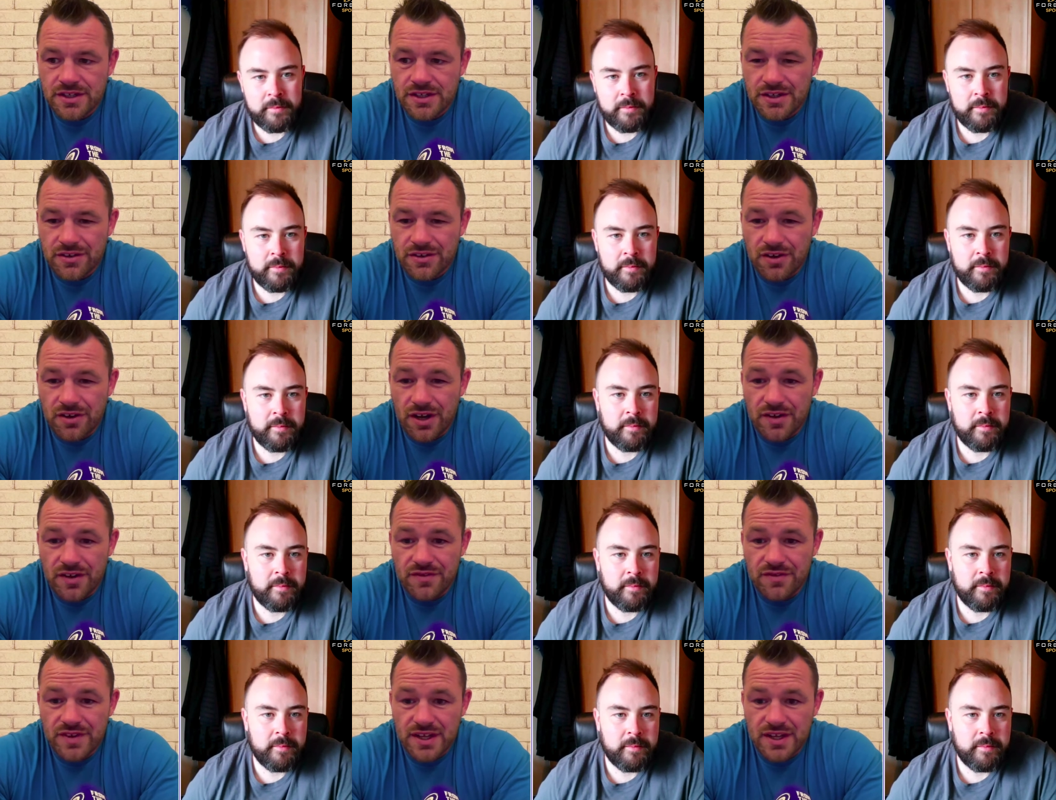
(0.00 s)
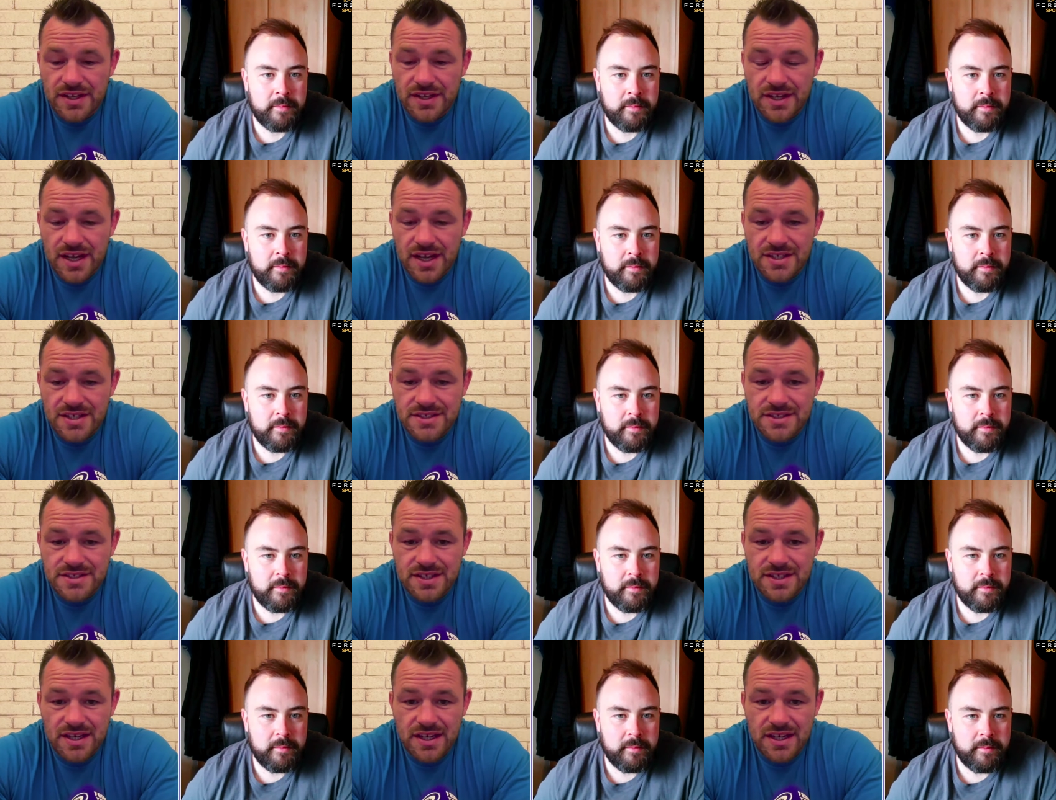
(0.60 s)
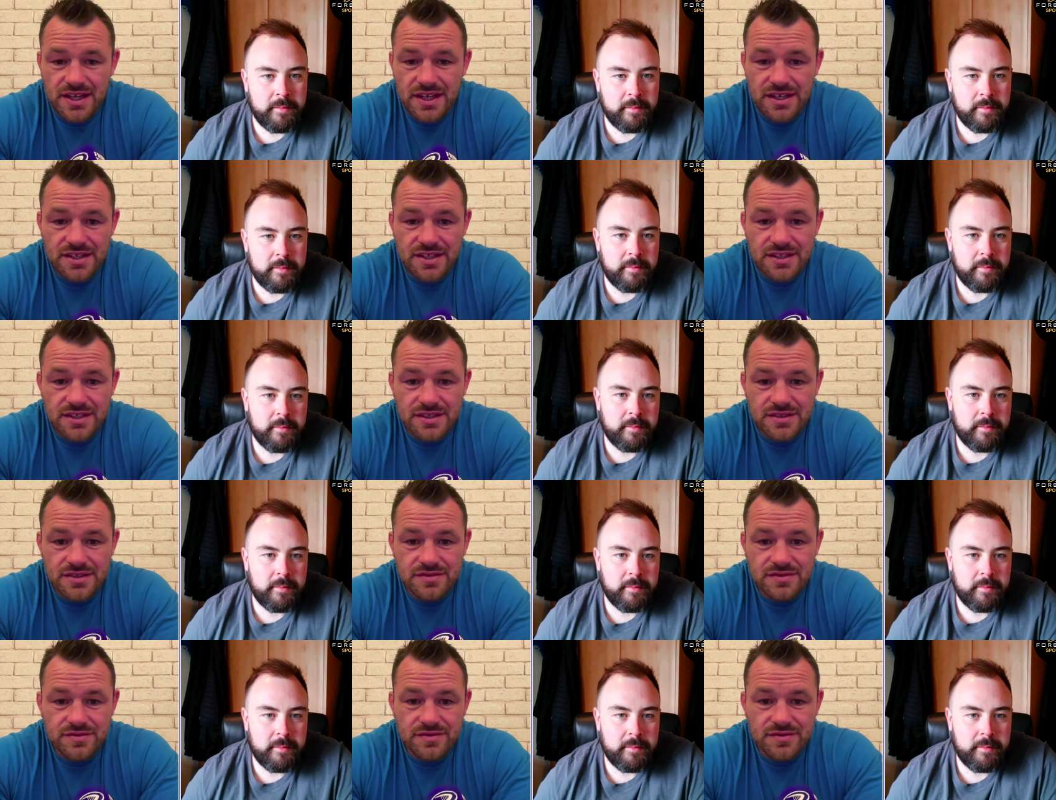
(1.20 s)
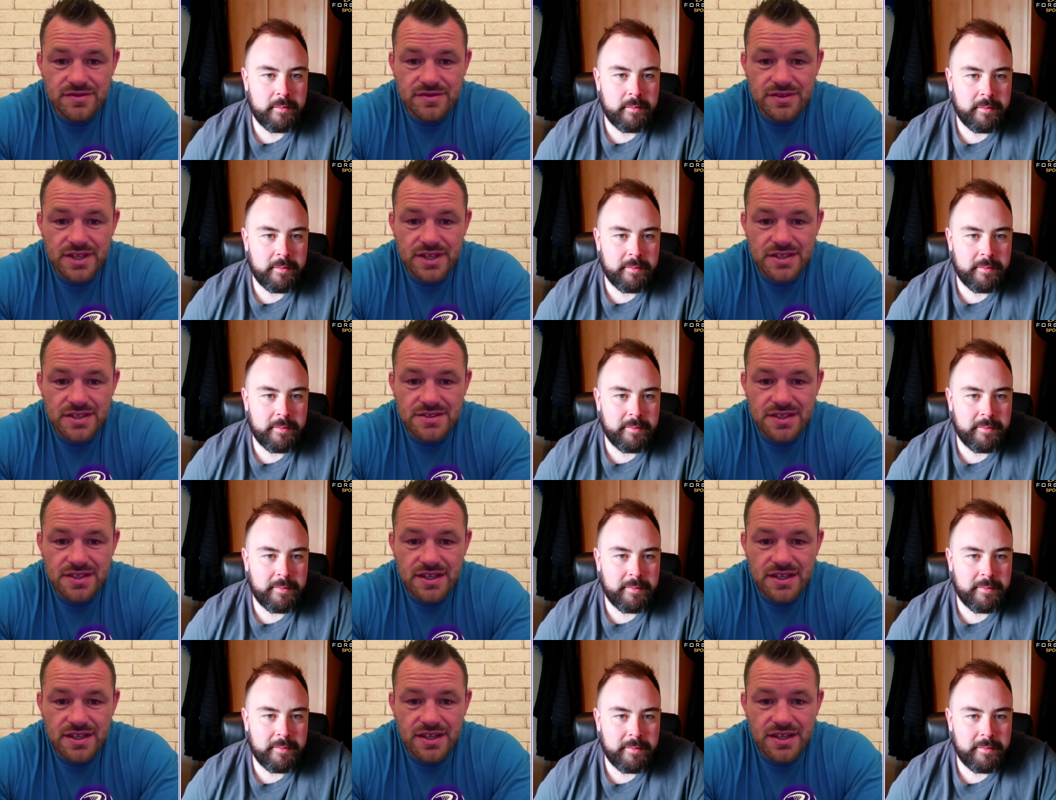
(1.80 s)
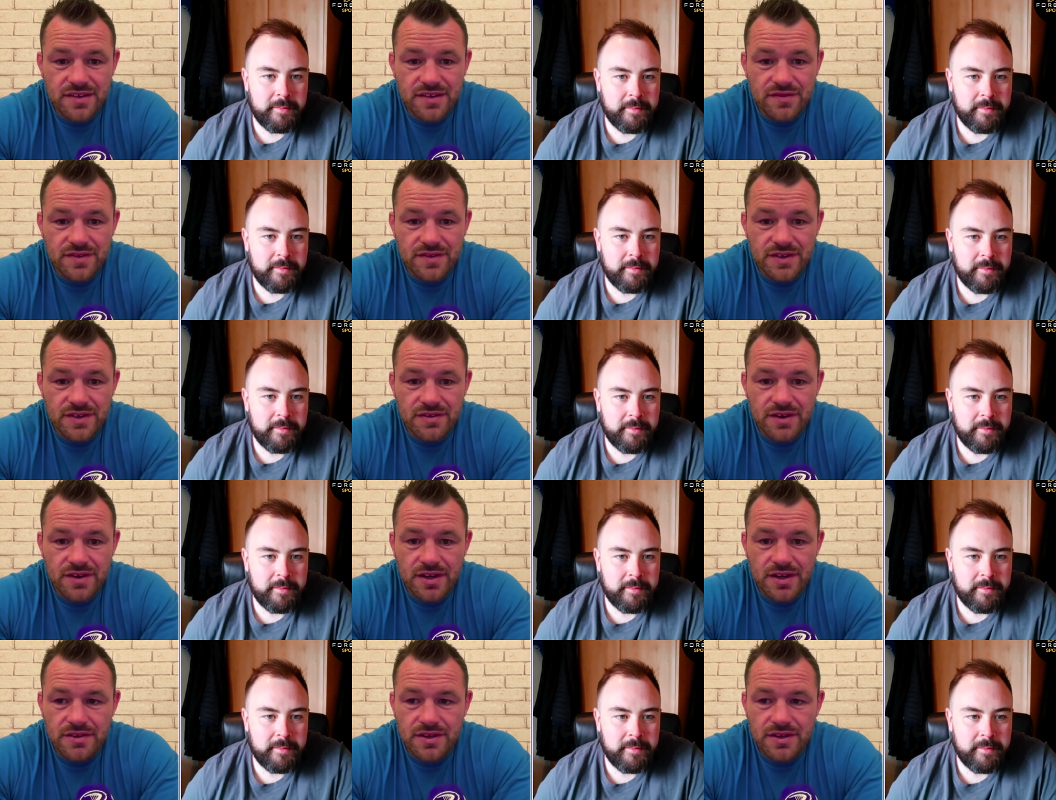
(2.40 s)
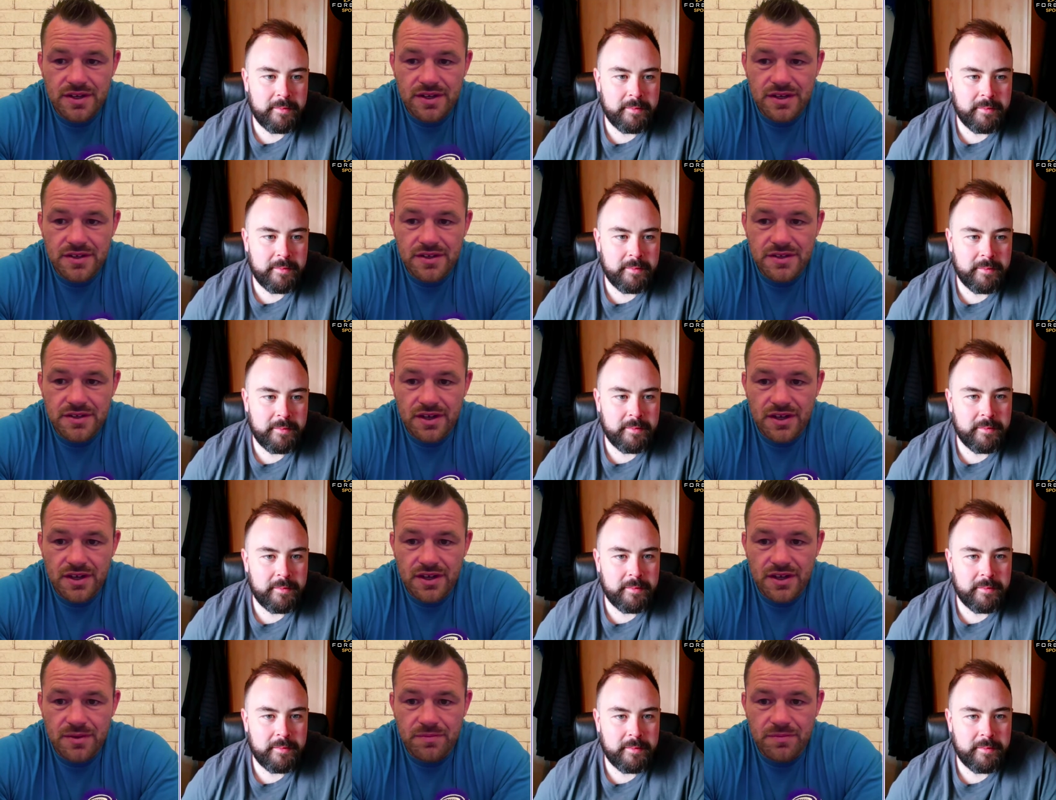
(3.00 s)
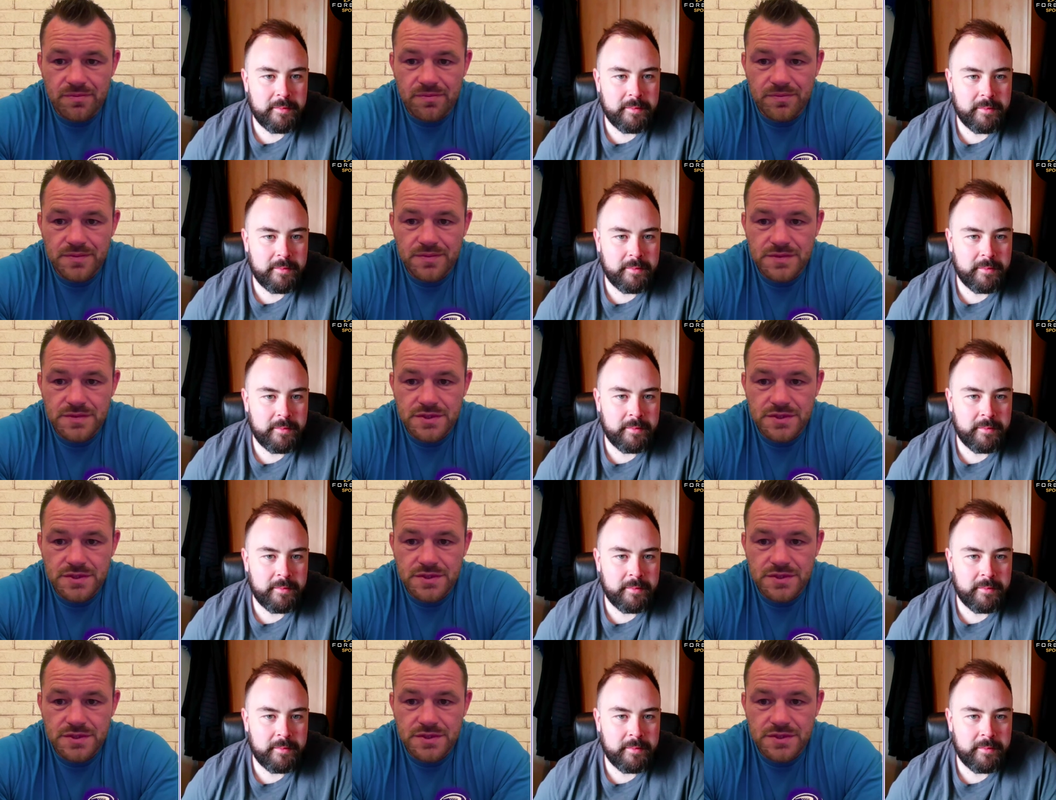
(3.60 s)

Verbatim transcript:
Speaker 1: arrived in yesterday. Yesterday evening around dinner time,